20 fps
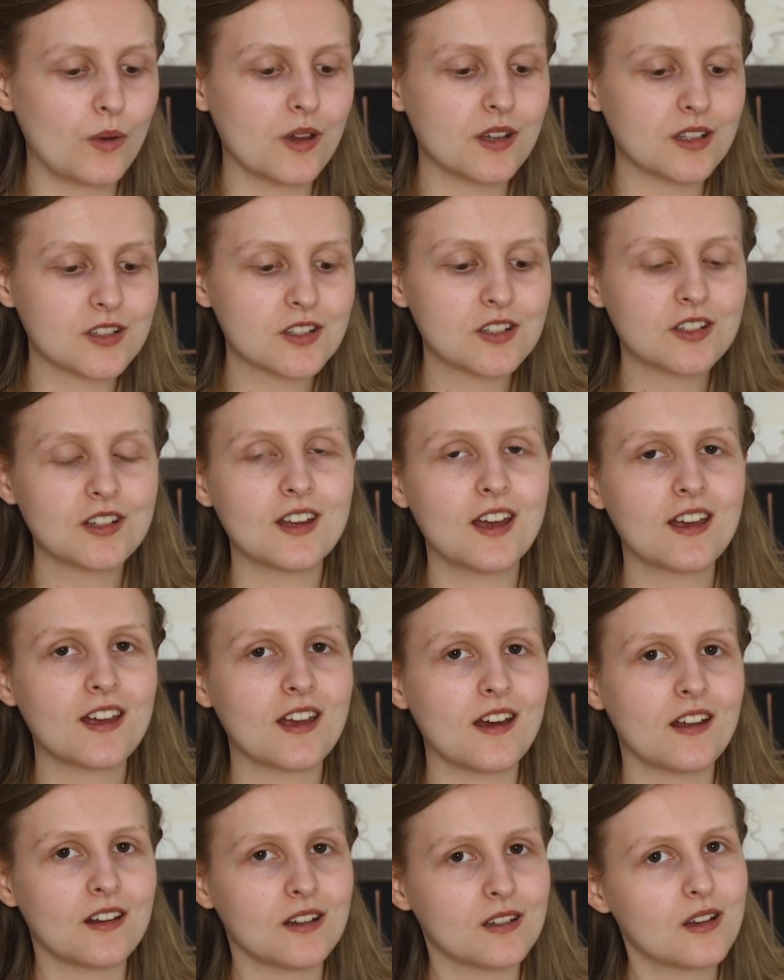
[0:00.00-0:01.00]
which
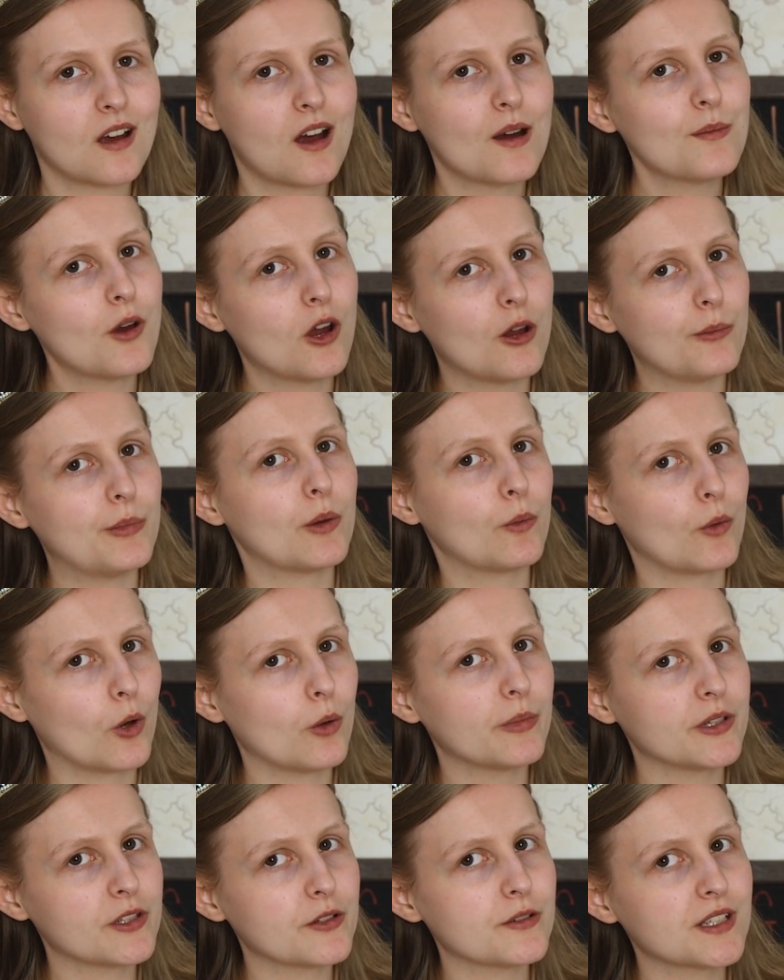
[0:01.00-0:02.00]
again, I'm hoping
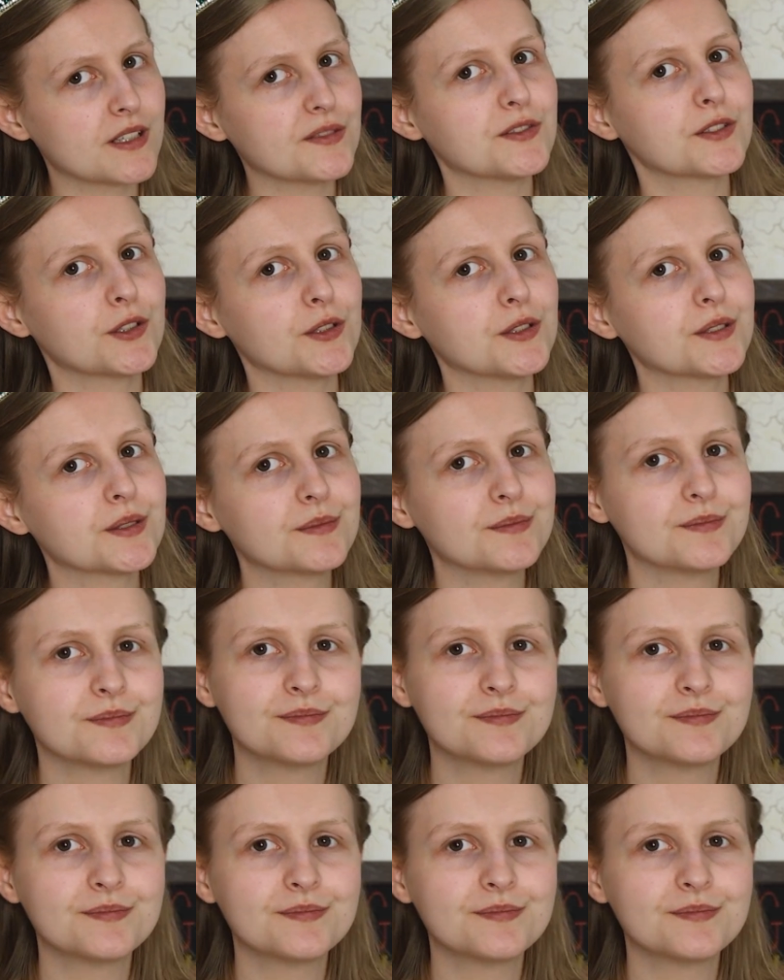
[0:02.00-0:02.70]
won't be too difficult.